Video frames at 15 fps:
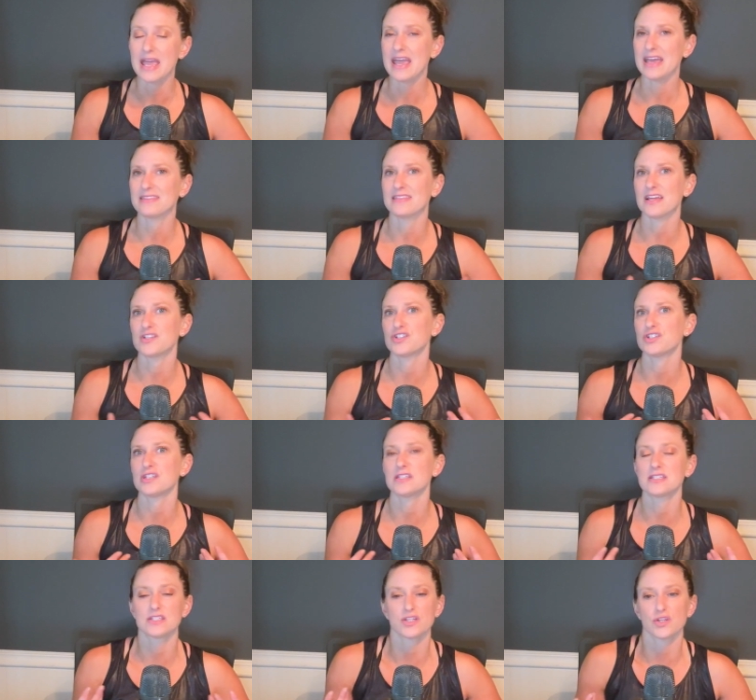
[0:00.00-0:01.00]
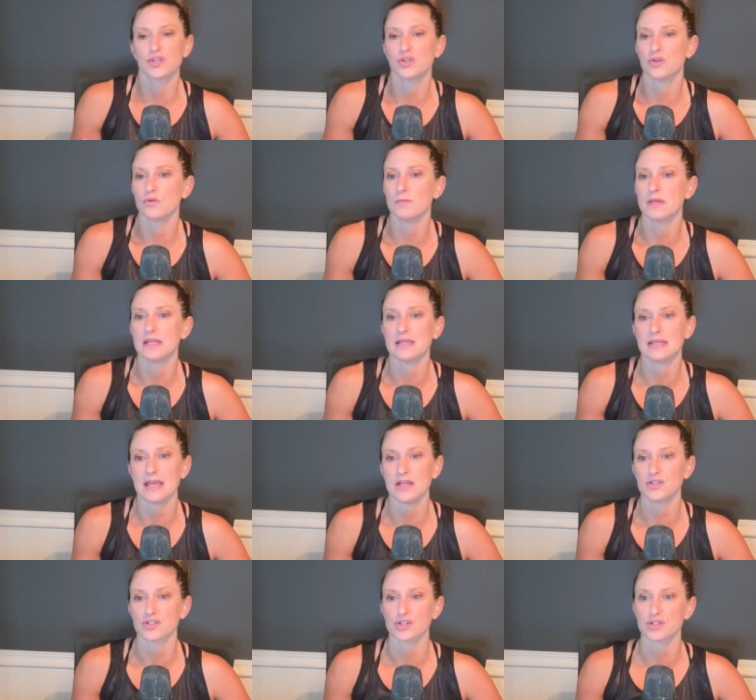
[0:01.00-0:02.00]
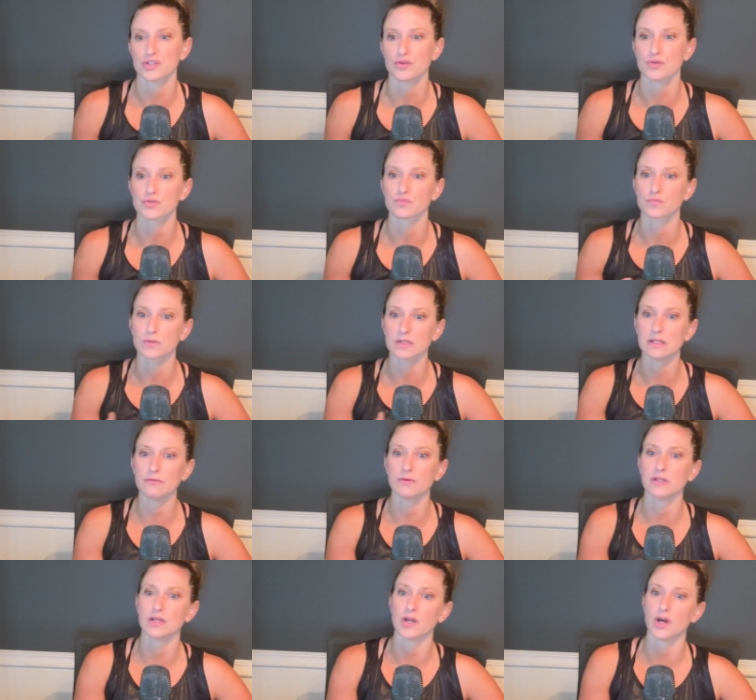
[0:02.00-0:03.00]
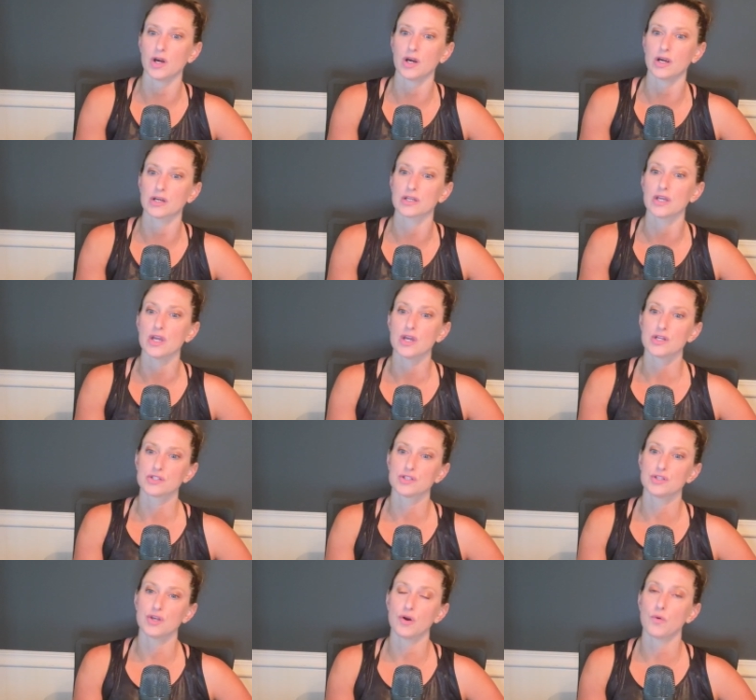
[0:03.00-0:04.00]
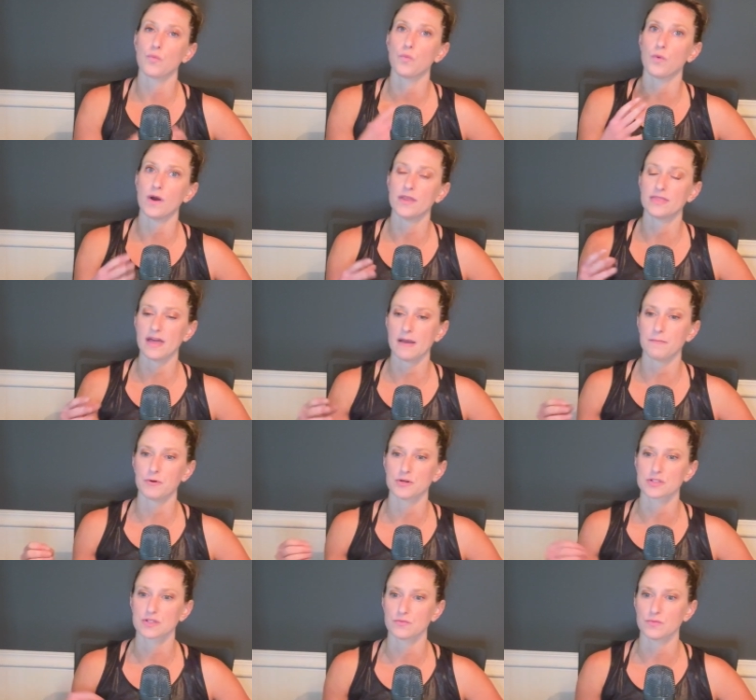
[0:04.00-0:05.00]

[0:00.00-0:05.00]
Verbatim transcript: And that's just human nature. So it's really, really hard to know what that person